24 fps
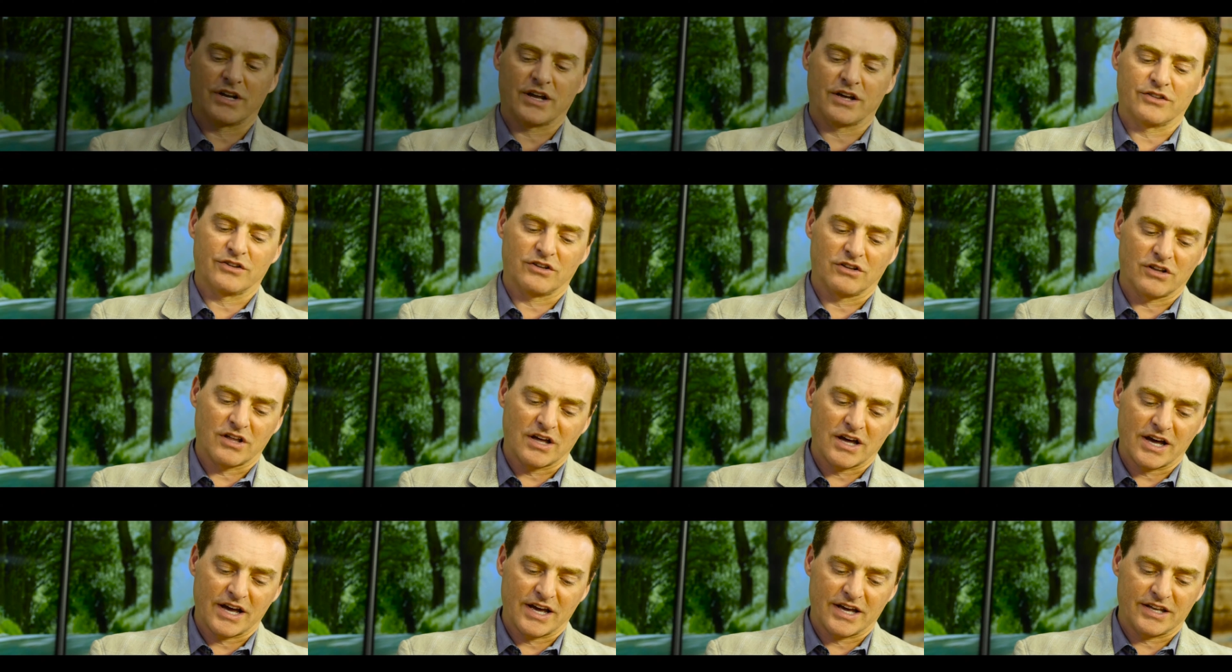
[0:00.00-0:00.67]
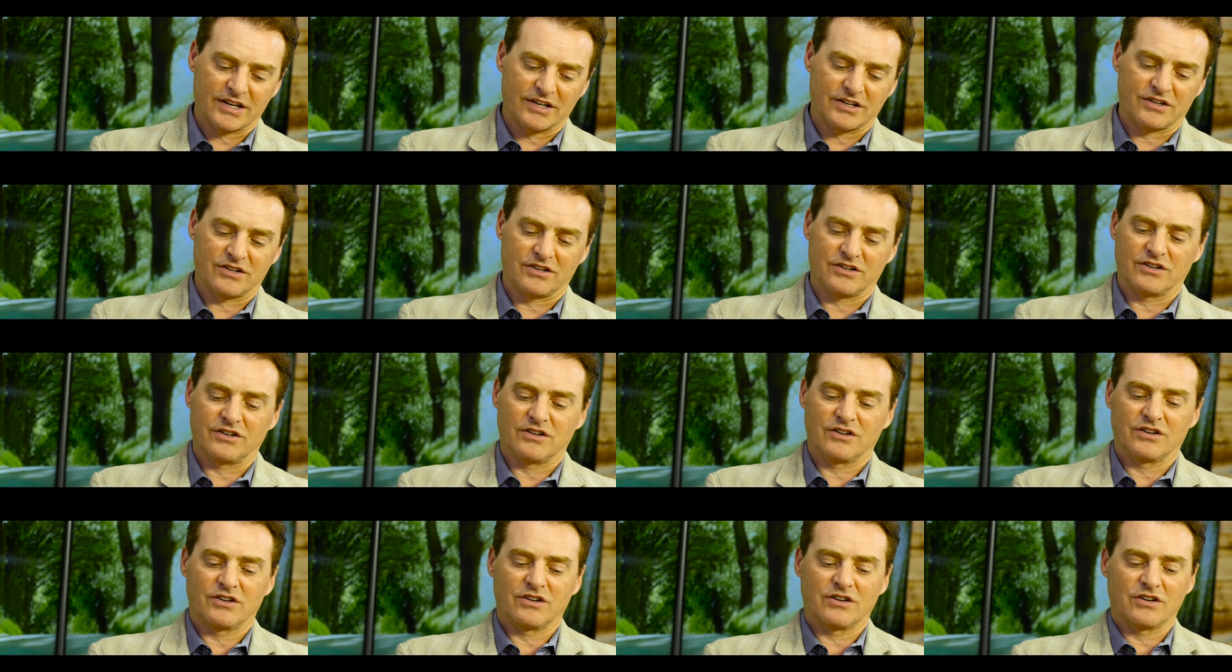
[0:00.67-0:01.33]
down the line,
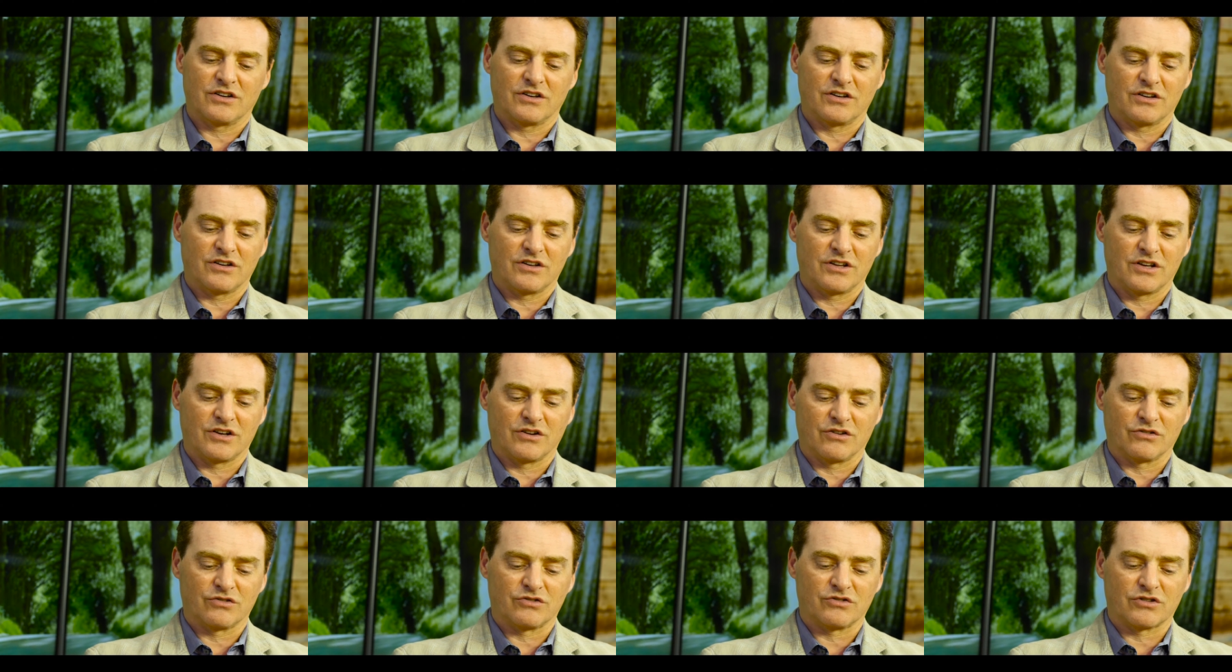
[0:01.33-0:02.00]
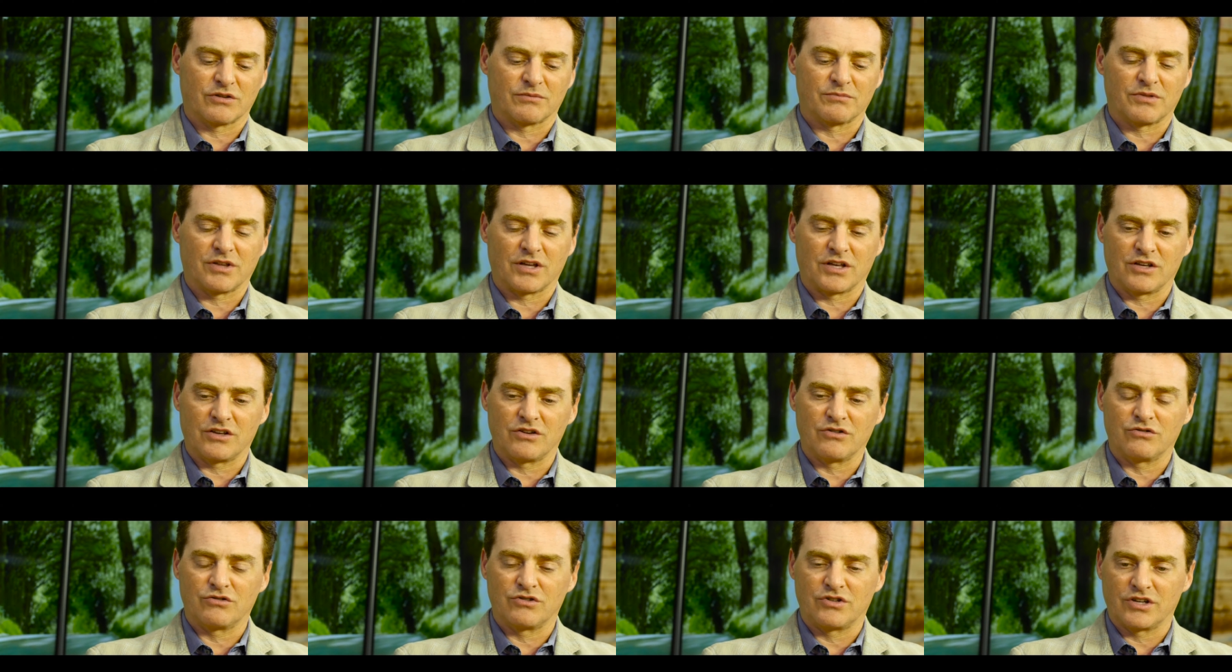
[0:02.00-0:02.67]
you know, something
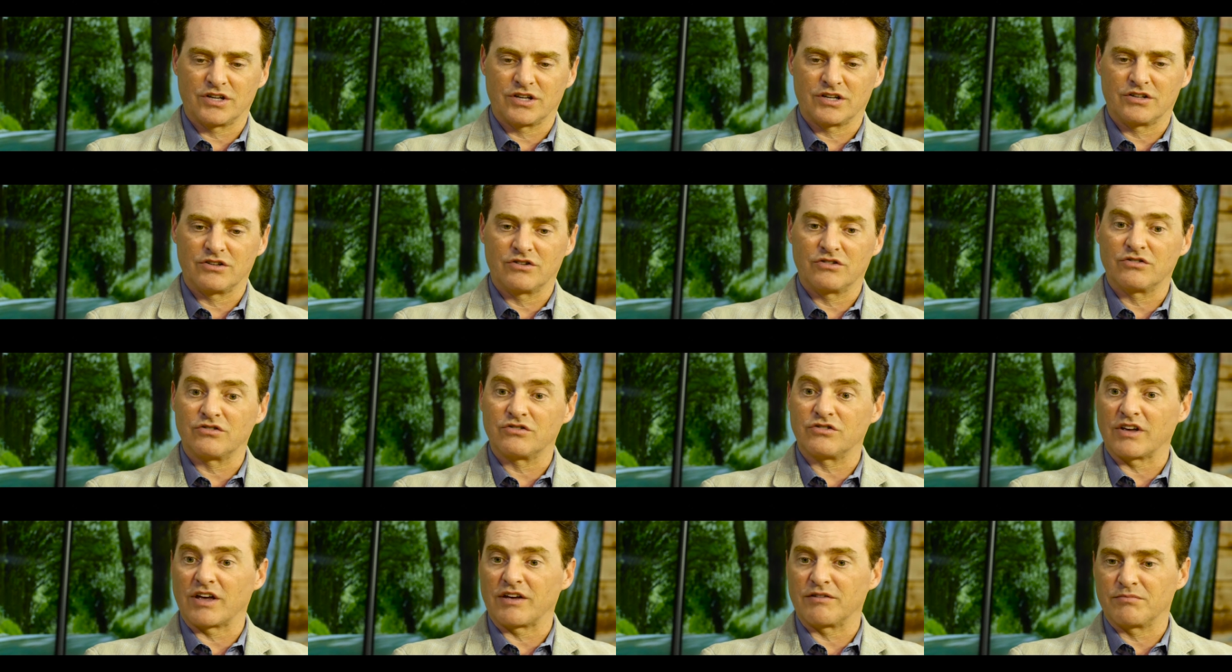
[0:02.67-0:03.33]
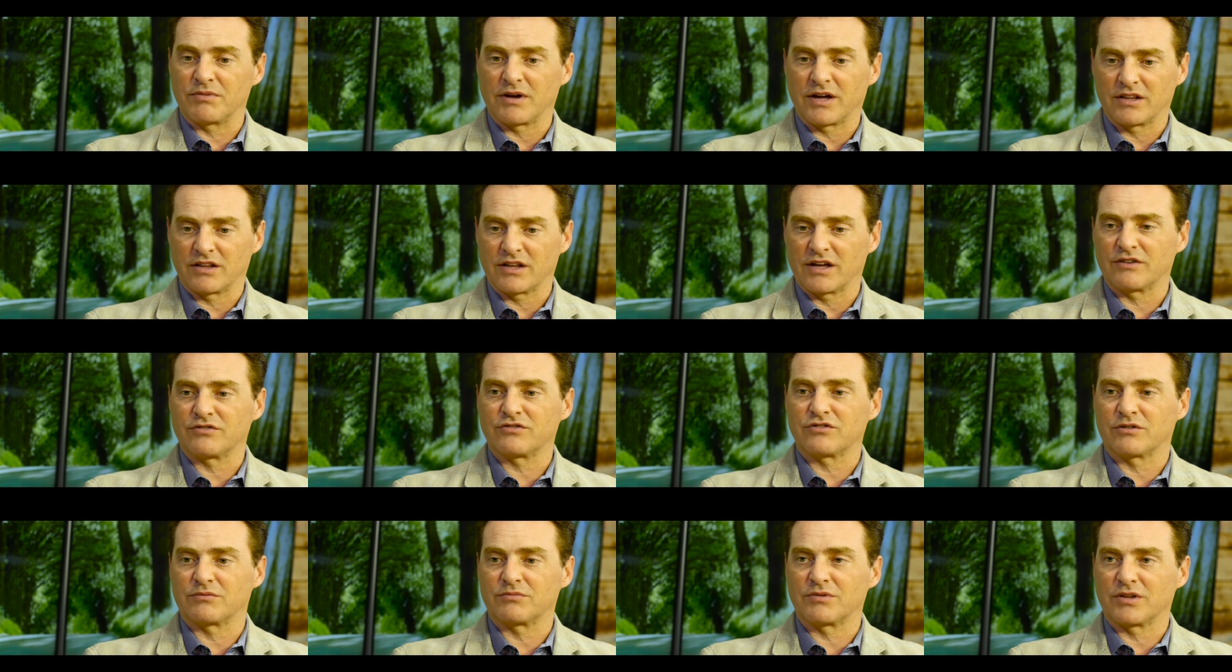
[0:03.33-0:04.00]
you did saved my
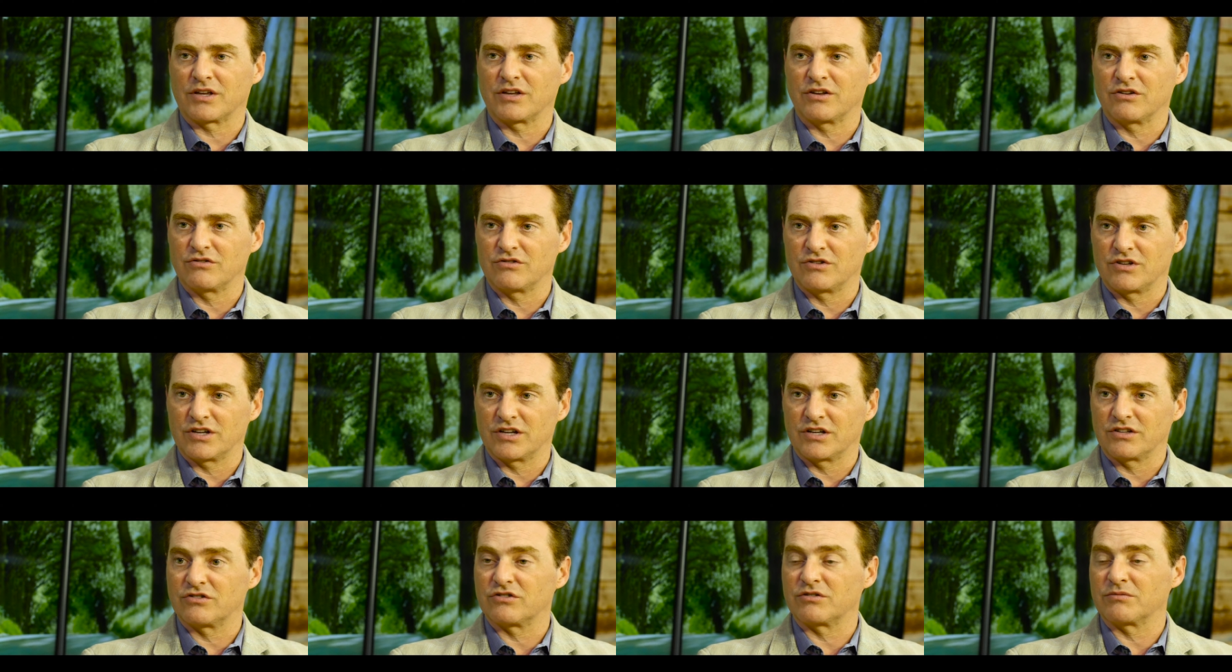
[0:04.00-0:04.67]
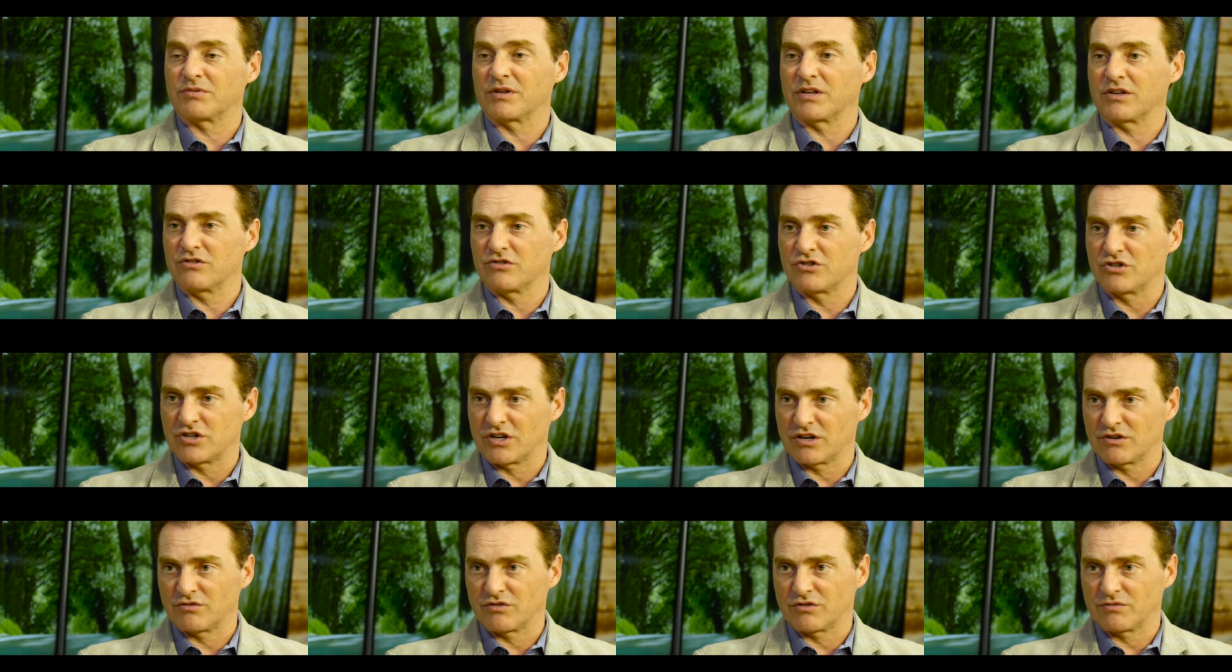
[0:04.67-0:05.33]
life, something you did, something you
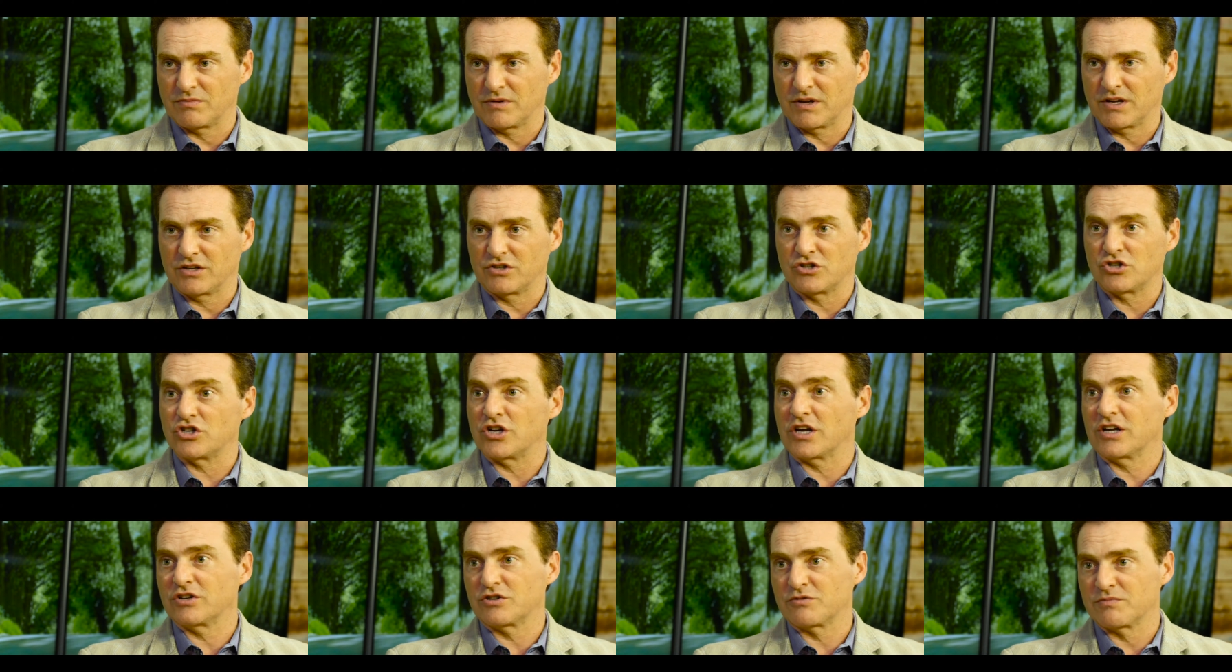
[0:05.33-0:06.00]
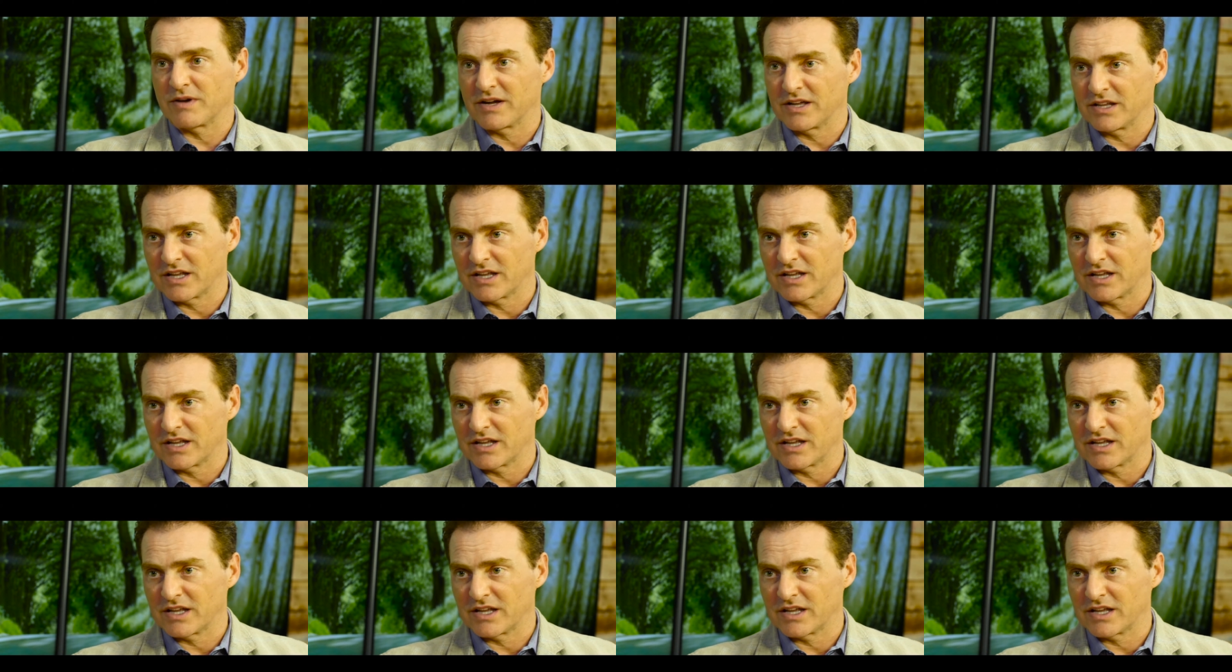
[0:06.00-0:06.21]
shared with me changed my